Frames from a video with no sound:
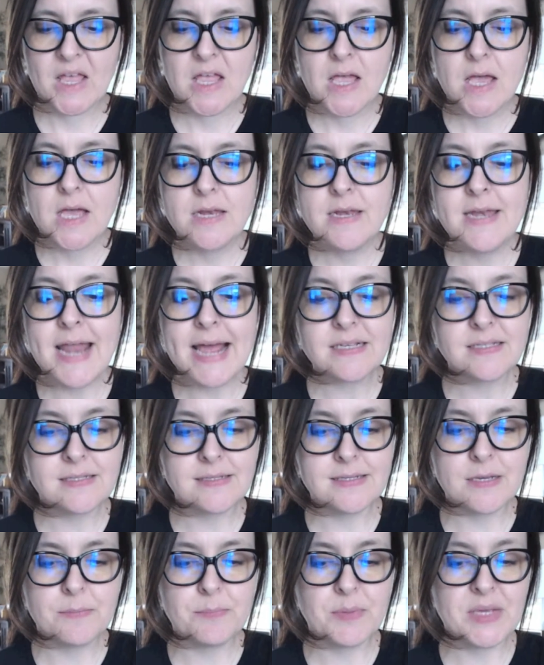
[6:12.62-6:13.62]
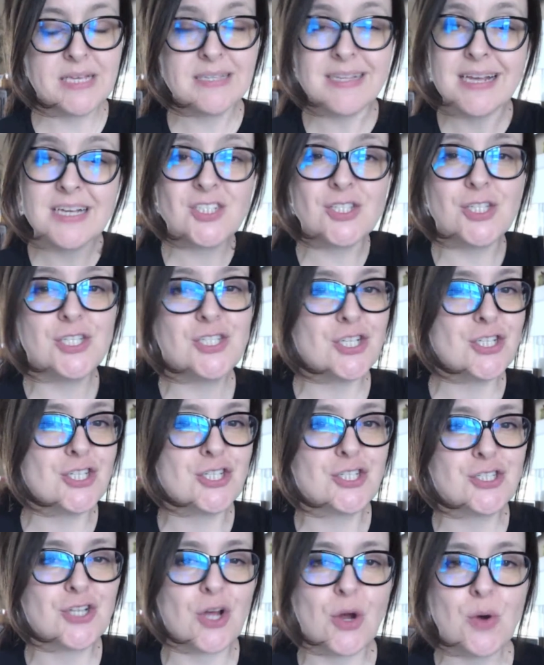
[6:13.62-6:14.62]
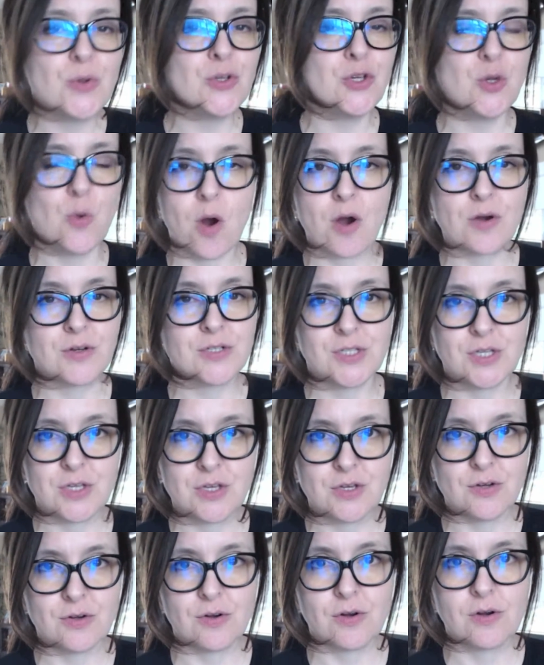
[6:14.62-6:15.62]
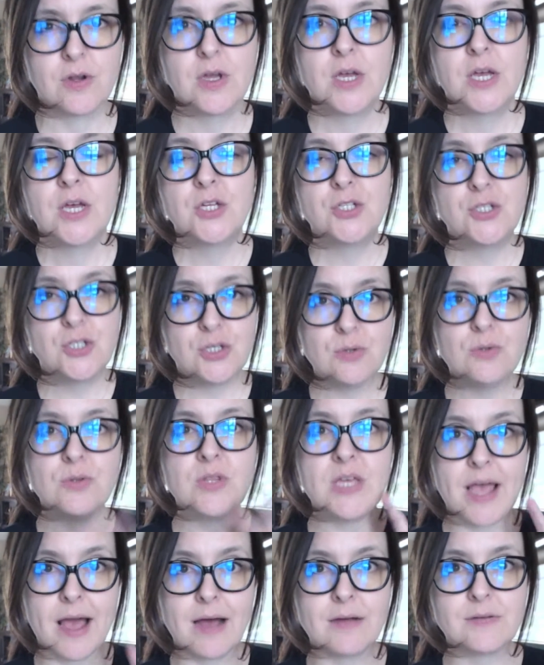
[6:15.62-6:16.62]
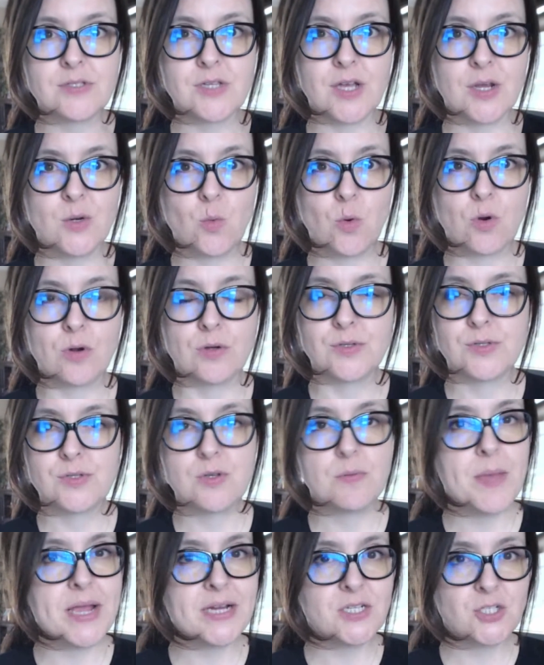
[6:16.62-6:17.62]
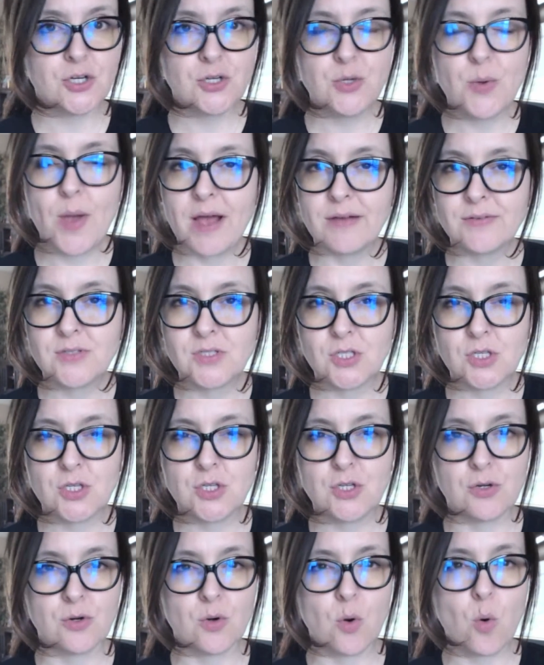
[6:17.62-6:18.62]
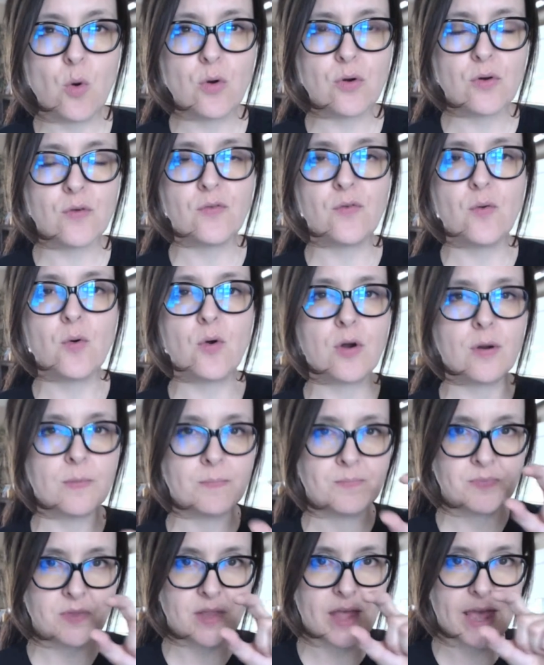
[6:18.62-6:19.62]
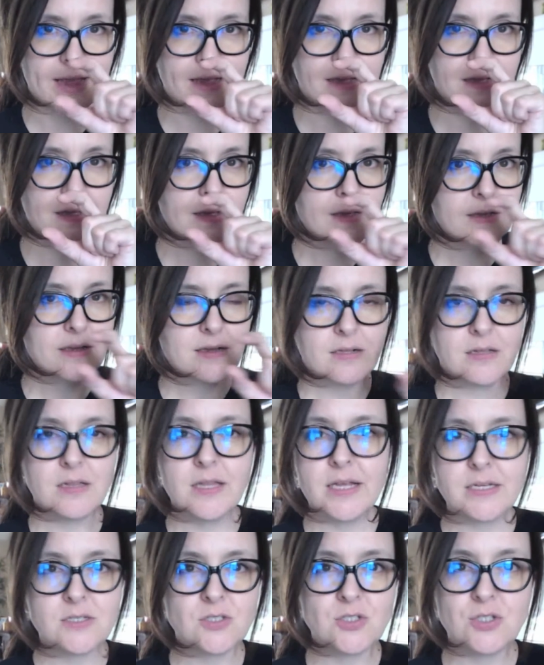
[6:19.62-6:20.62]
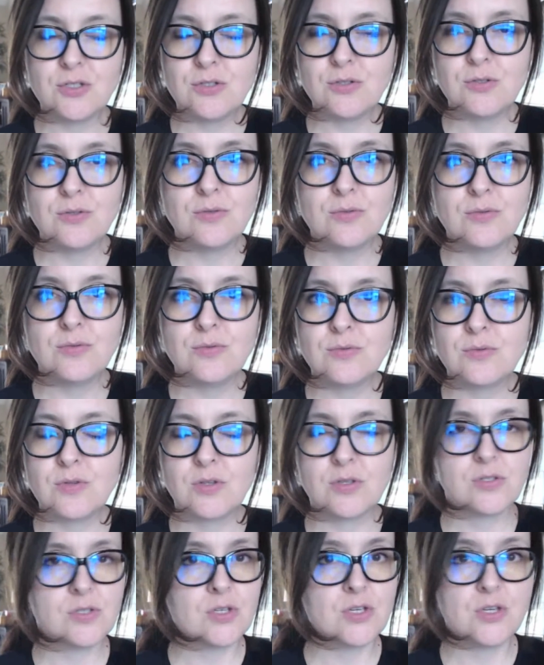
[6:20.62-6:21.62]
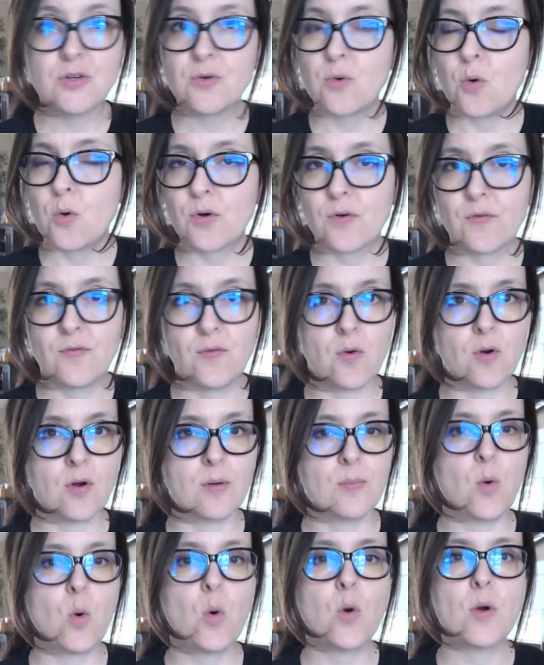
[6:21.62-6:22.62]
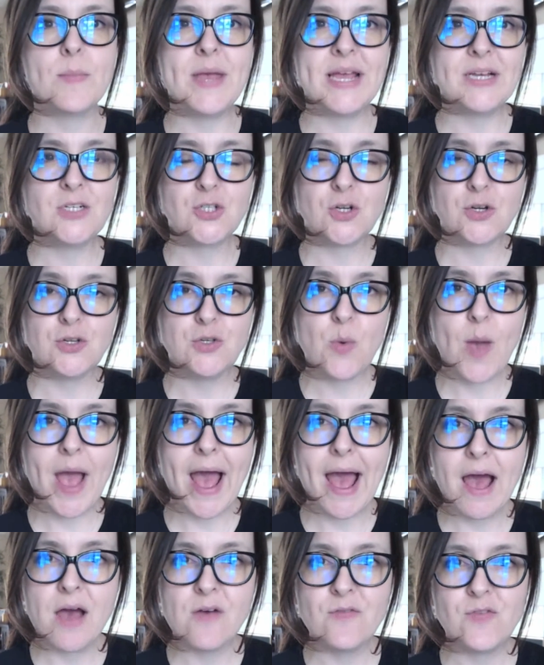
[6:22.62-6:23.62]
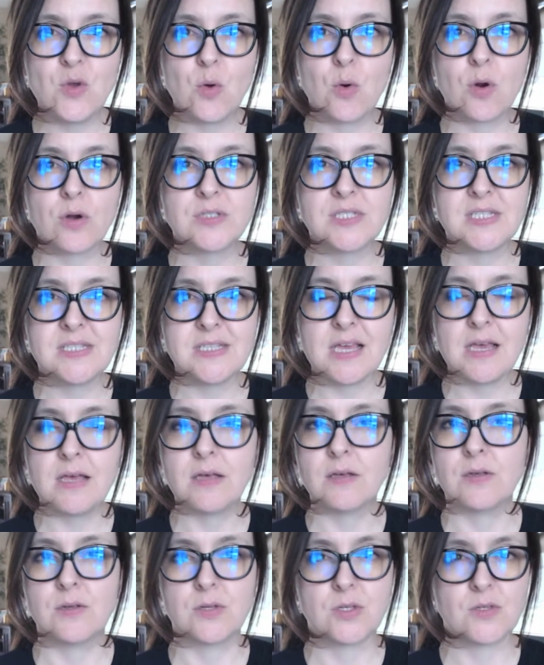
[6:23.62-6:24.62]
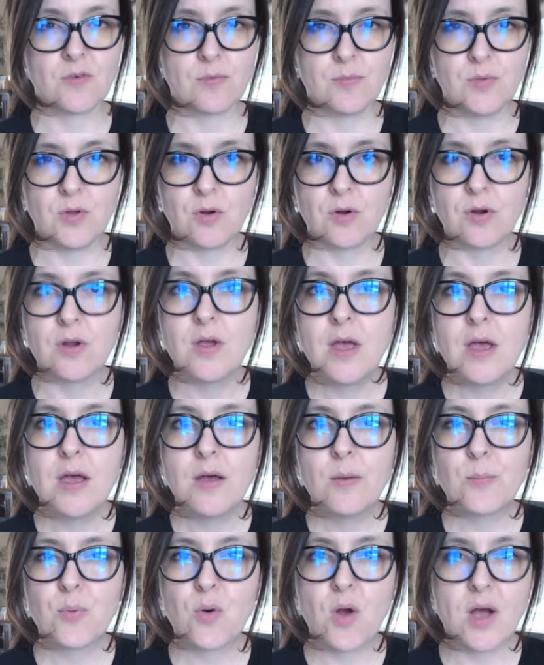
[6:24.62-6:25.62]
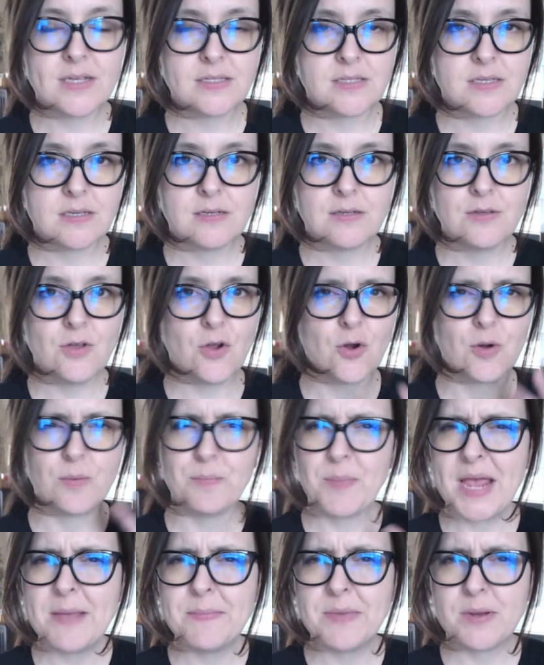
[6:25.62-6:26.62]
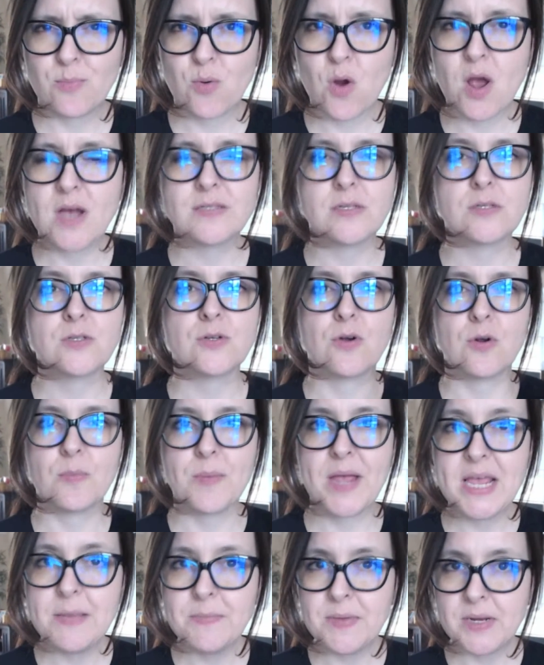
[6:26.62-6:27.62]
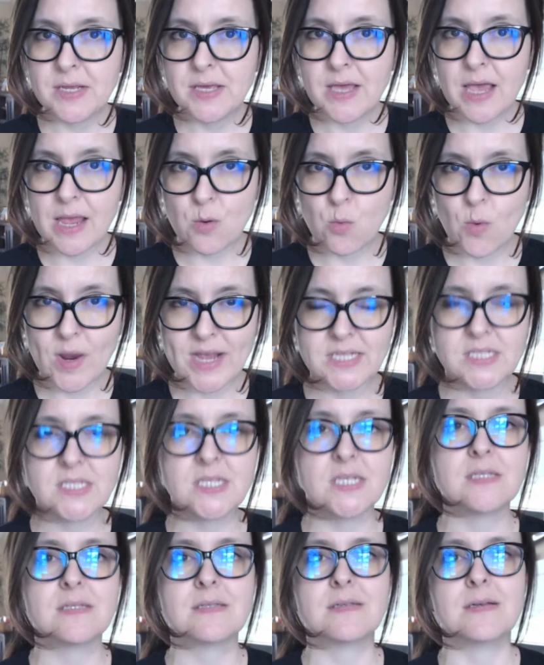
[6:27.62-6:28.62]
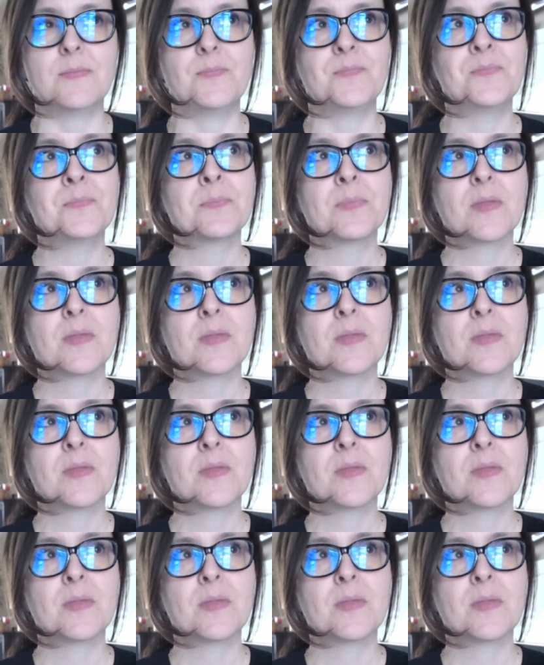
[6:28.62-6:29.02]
Next tip is actually just show you are secure to the outside world. So make sure you have secure order form, like click to the secure order form, or make sure you have your seals from your payment processor or payment gateway system.